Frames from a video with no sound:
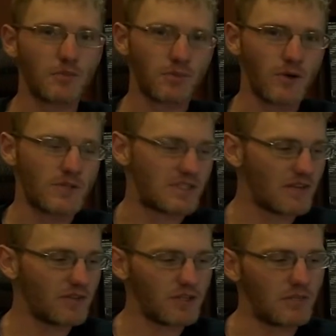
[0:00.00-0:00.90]
pro is
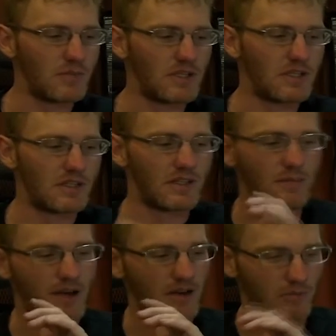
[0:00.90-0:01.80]
definitely going to be the
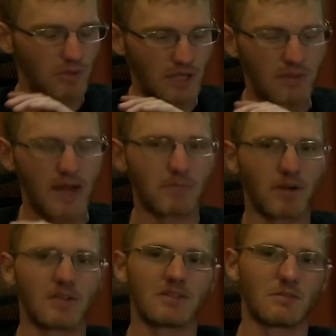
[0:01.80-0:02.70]
amount of playback
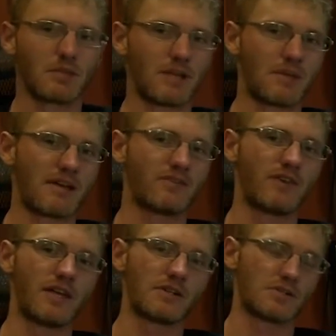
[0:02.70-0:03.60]
buttons and playback
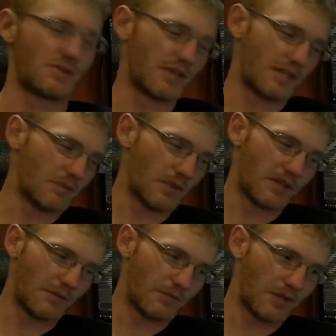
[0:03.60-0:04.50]
faders you get with
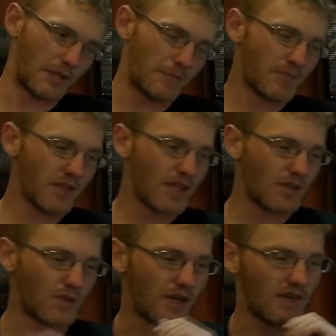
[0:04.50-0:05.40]
the M-Play.
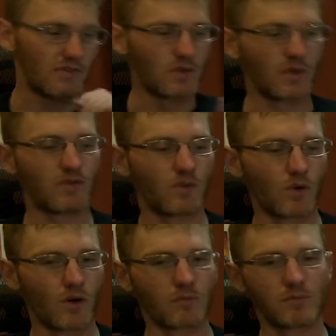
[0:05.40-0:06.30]
You have
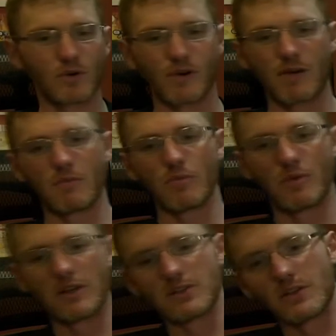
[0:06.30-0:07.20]
24 programmable
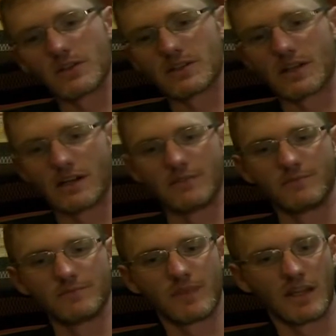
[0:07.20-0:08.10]
buttons on this side,
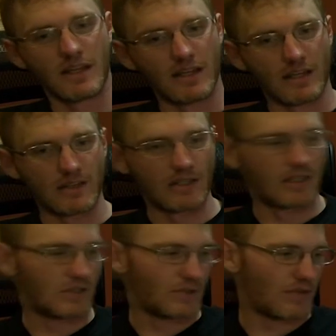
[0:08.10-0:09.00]
and
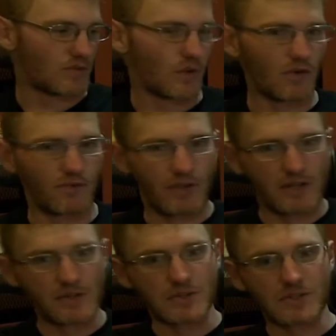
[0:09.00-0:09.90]
then you have 12
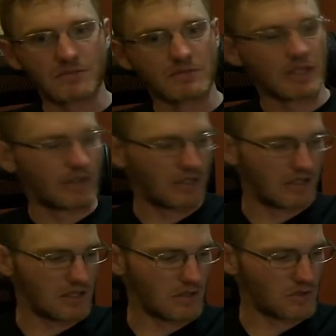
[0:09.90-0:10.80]
faders, and then
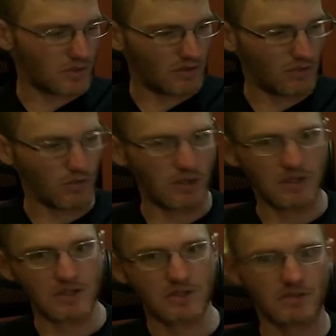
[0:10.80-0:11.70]
another 24
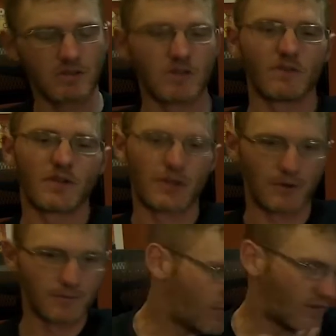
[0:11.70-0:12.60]
buttons over
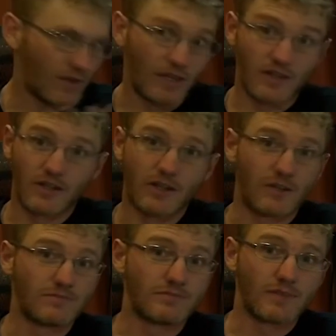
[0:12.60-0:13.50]
here. So yeah, there you
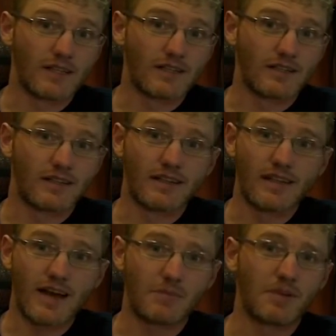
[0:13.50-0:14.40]
go. A
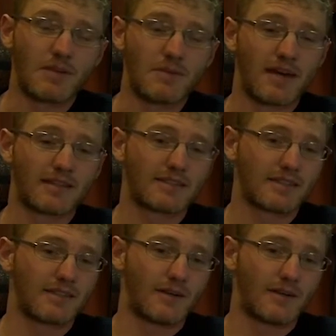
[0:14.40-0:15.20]
lot of playbacks.